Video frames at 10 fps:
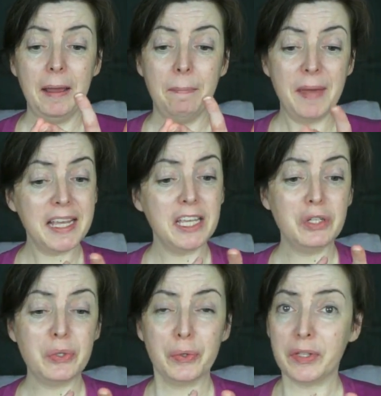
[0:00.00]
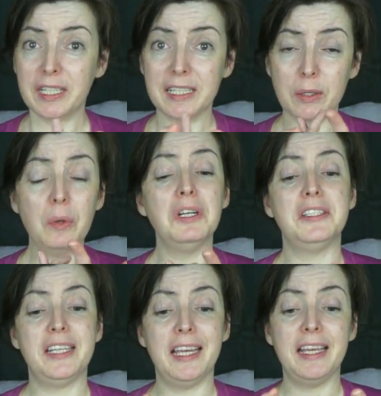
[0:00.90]
making sure that it's
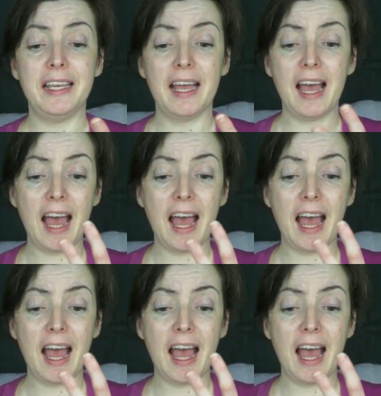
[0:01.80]
quality